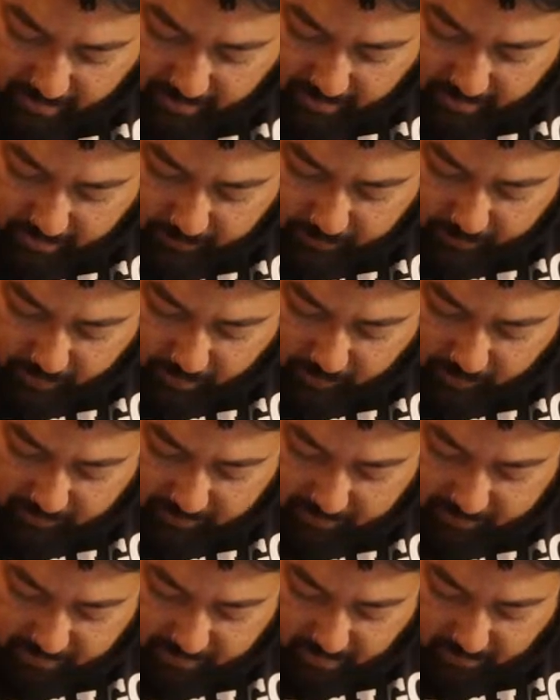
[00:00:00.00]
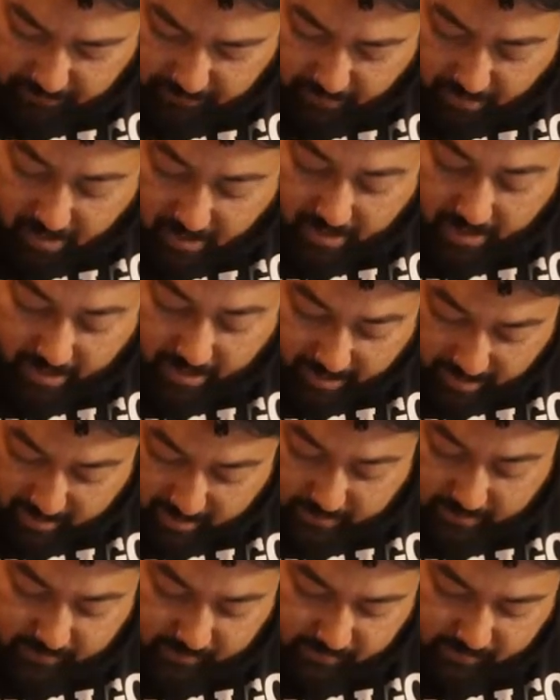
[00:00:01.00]
and promo stuff,
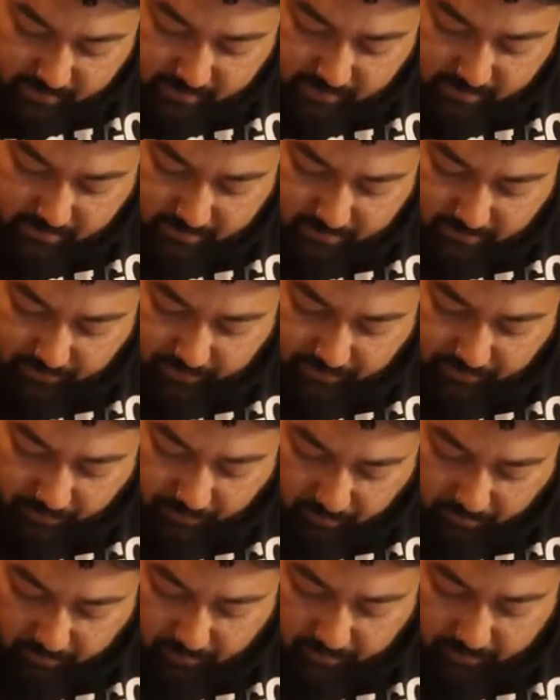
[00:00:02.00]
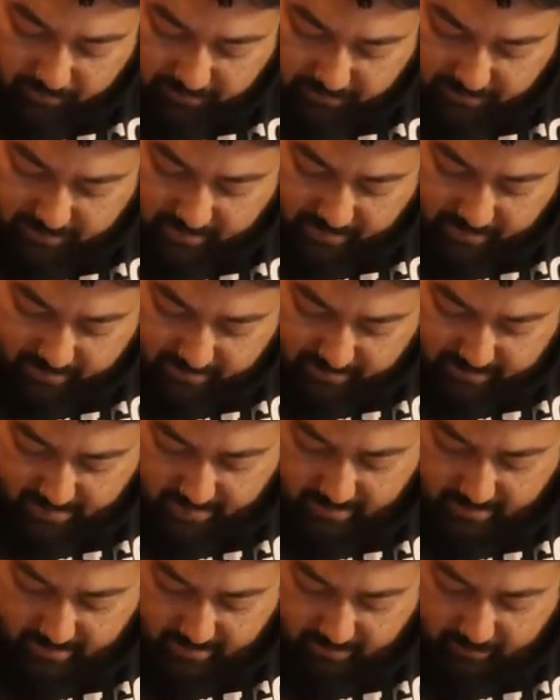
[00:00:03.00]
and the Horus
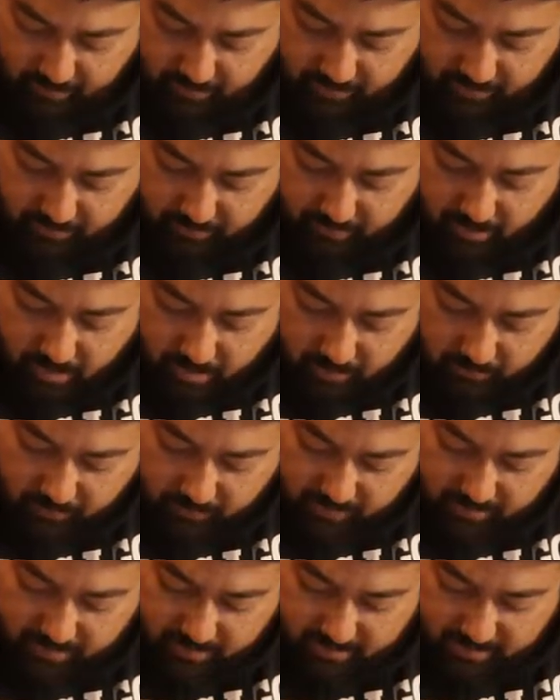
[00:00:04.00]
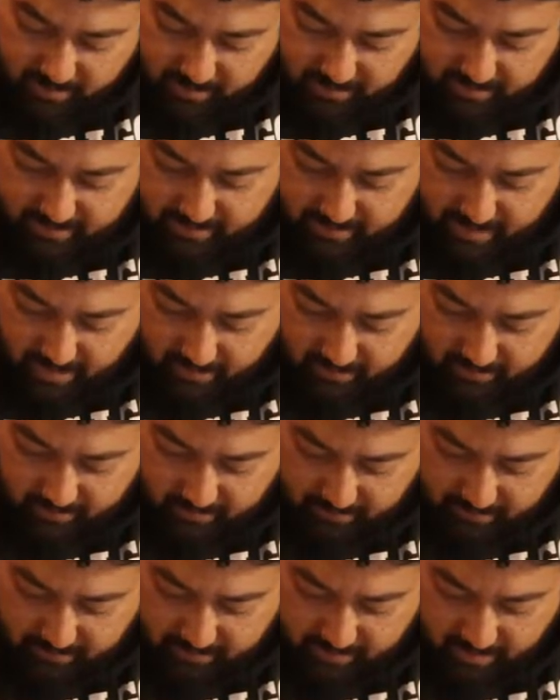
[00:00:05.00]
Ascended model, which is exactly
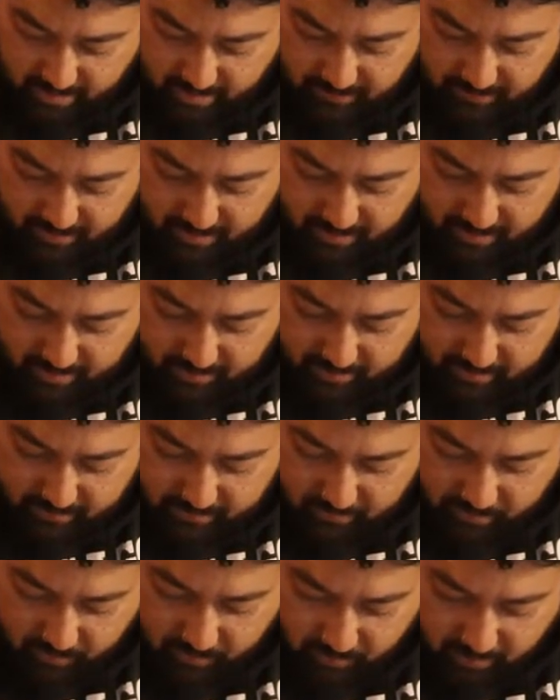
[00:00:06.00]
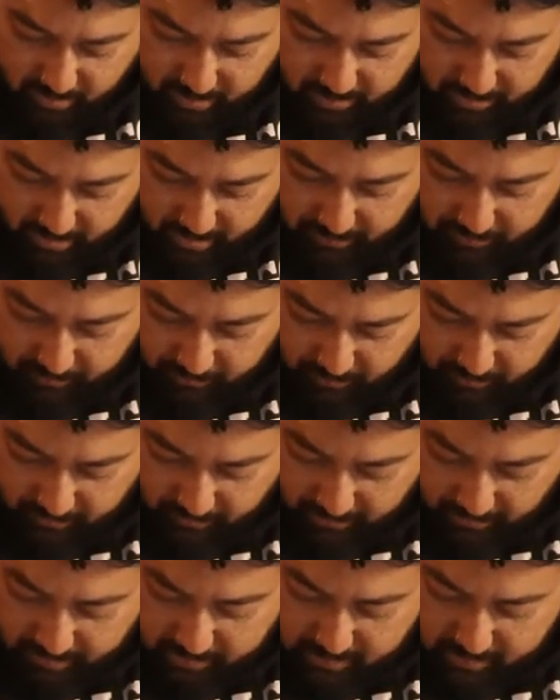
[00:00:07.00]
the same. It's not quite yet
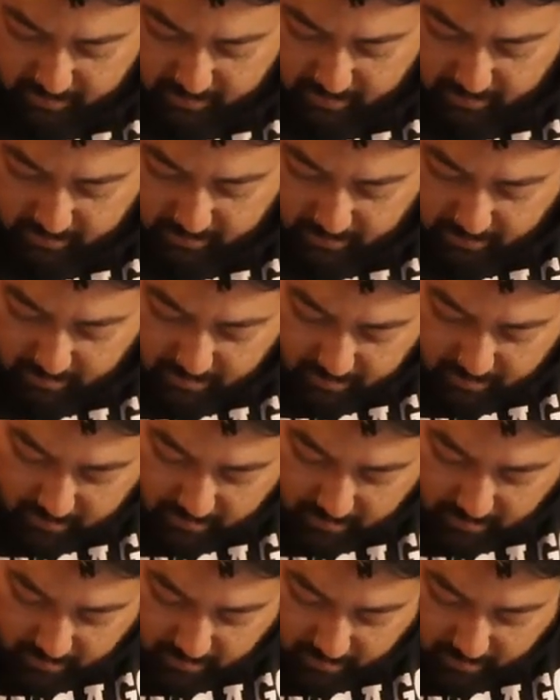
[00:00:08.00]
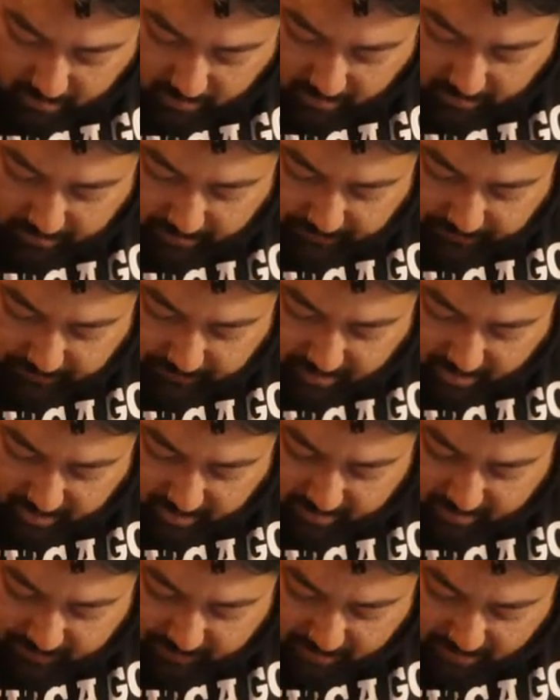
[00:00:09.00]
released, and
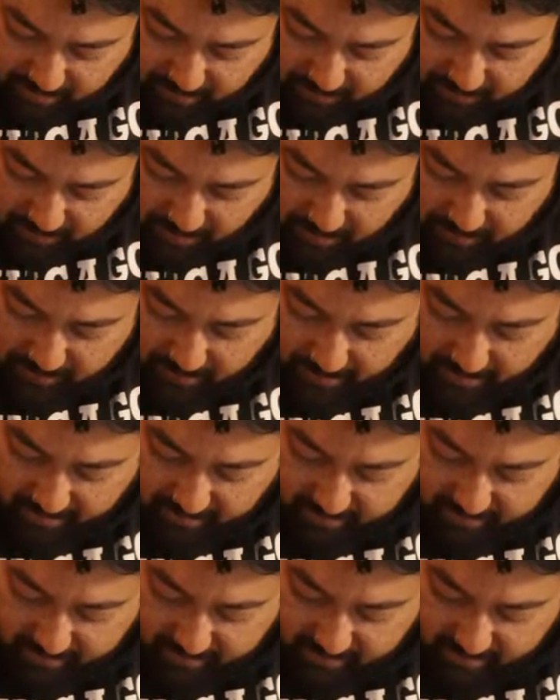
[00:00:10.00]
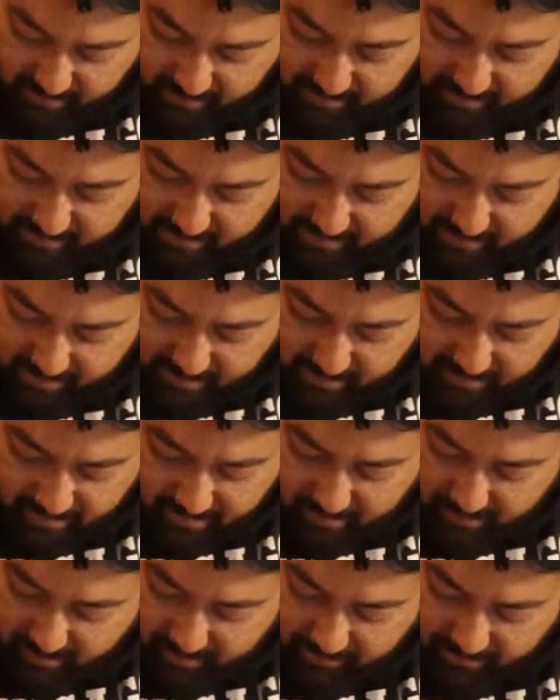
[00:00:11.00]
it's been pro painted.
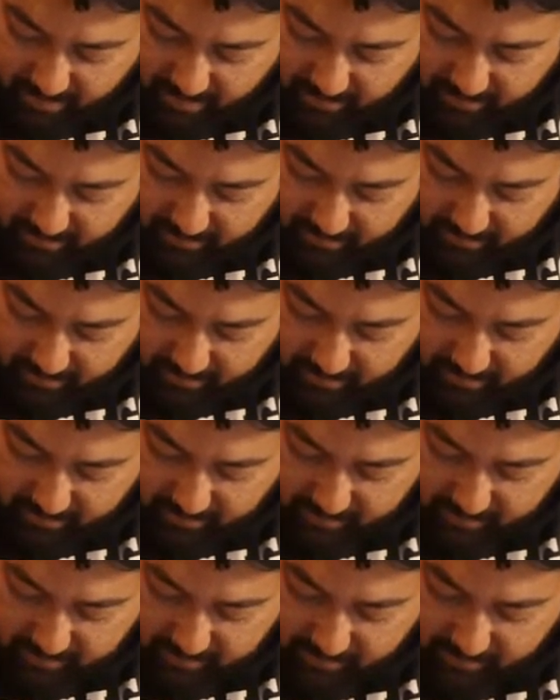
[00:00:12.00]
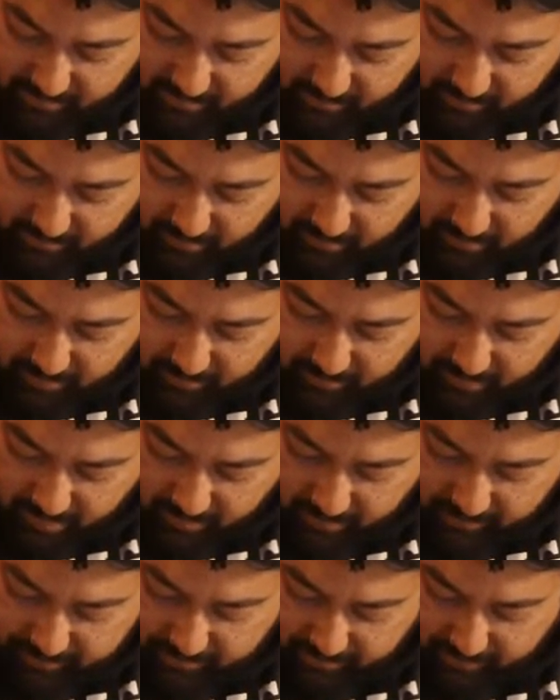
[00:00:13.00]
That guy is not going to be
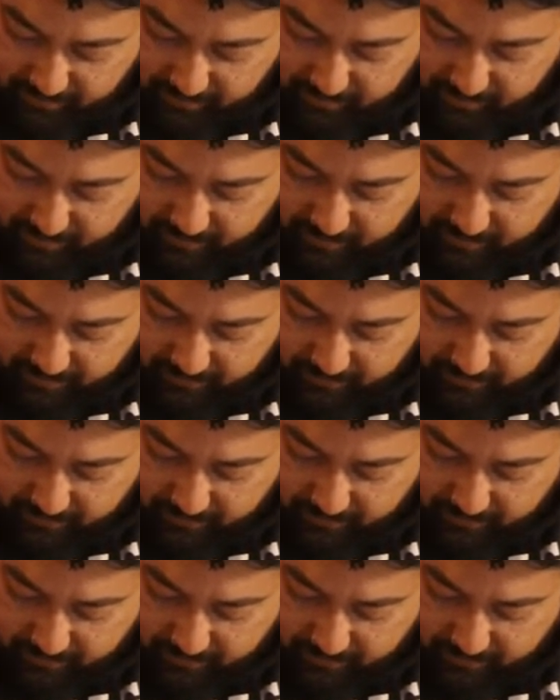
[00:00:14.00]
able to shift him.